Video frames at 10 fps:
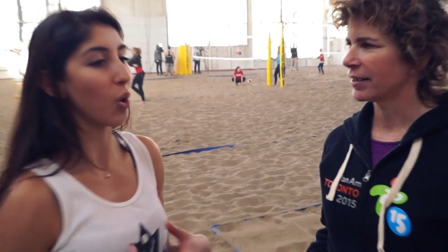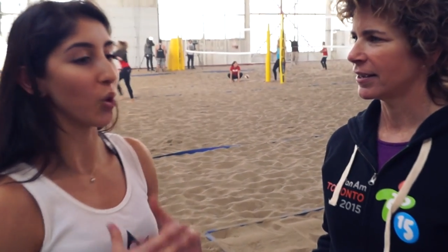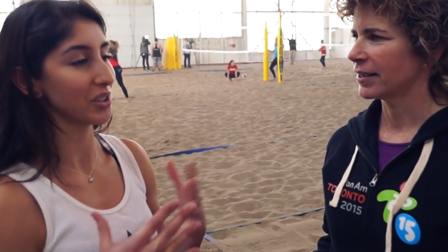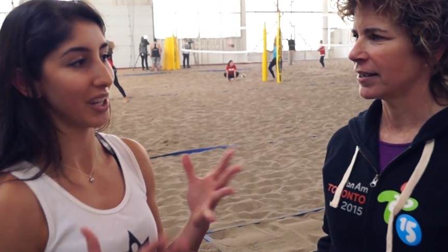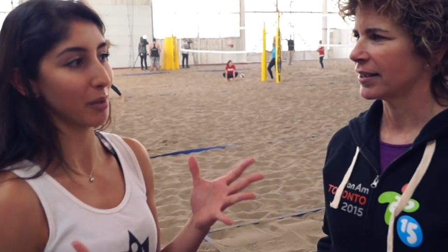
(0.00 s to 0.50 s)

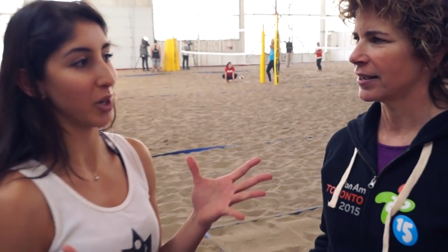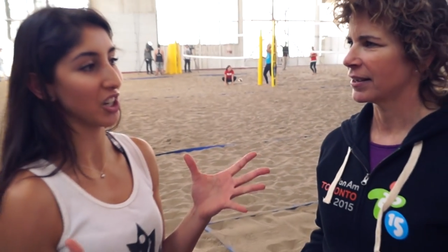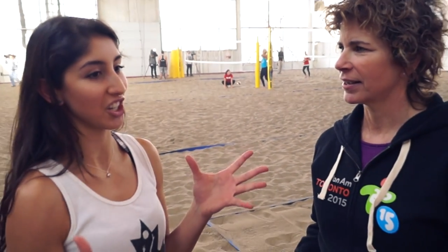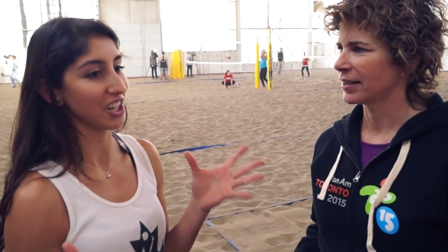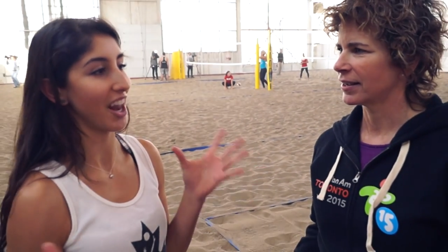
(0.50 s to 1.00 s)
Speaker 1: whole
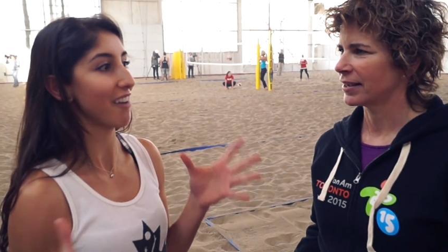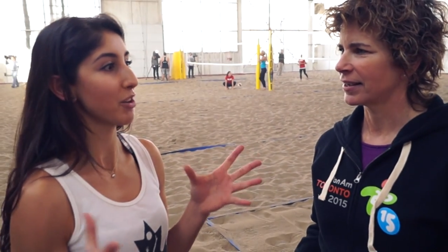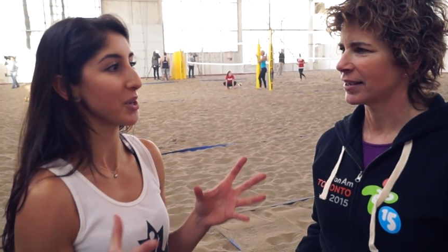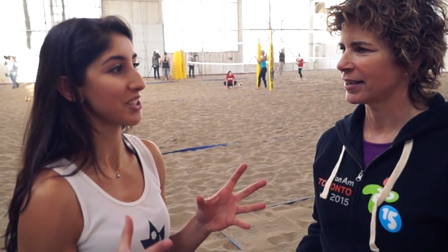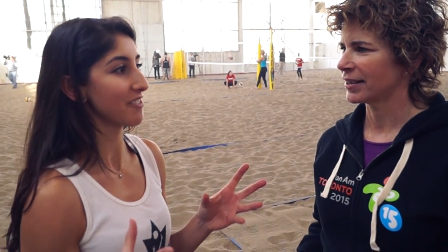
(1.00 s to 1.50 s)
celebration, and
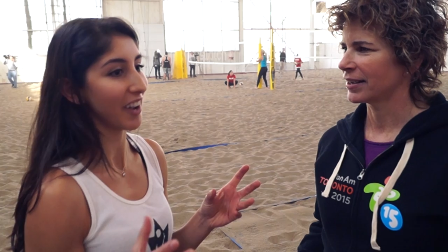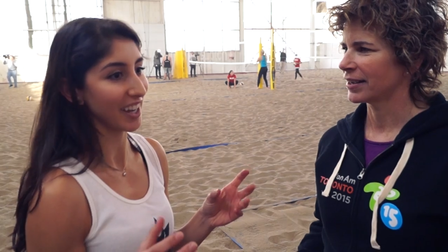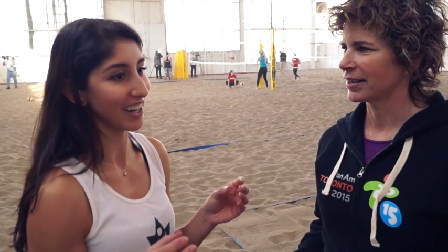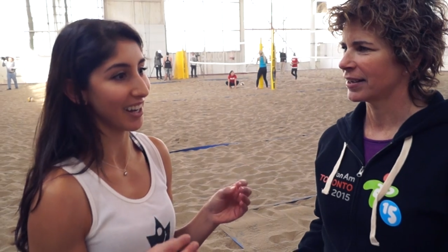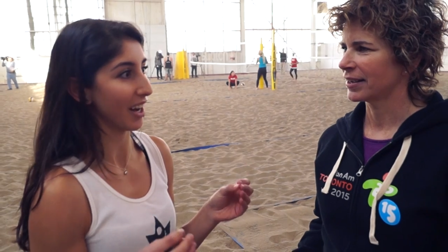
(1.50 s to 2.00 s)
everyone's
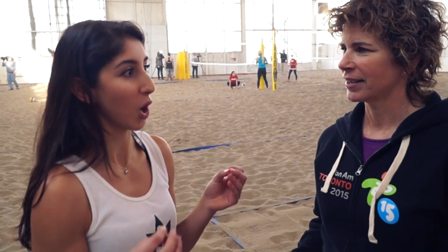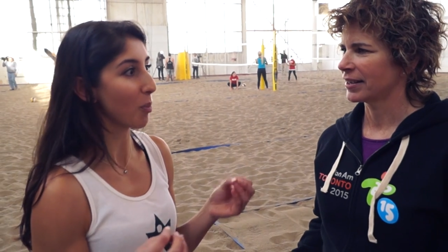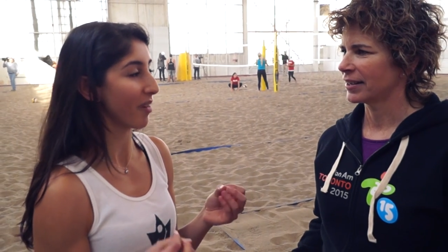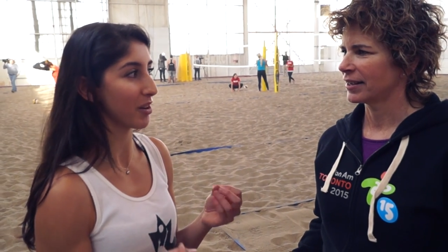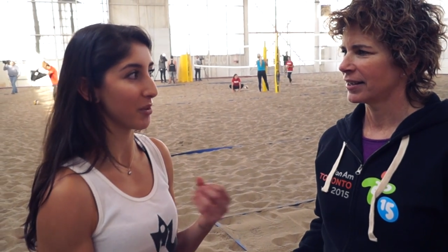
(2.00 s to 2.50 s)
invited, and I
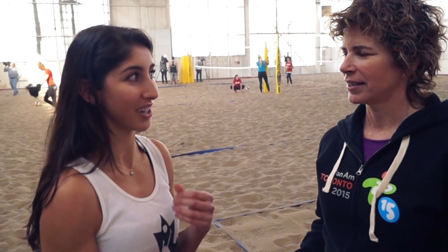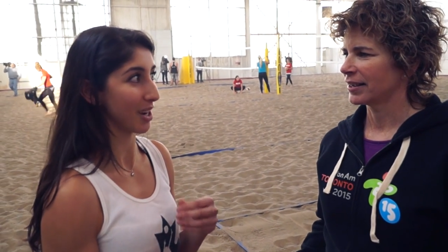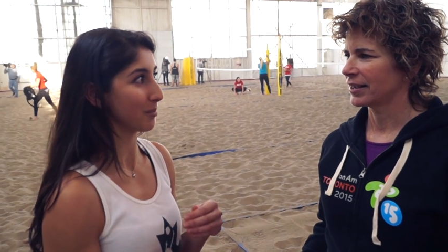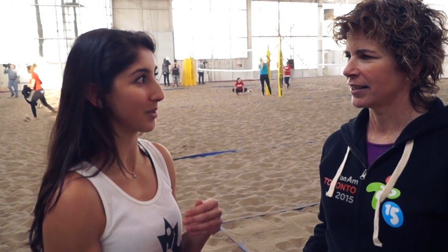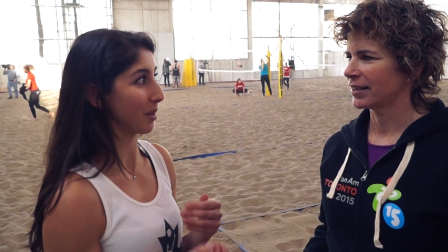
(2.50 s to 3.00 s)
hope everyone
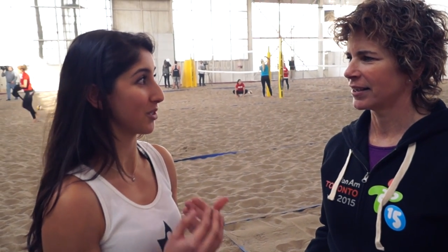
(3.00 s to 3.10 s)
comes.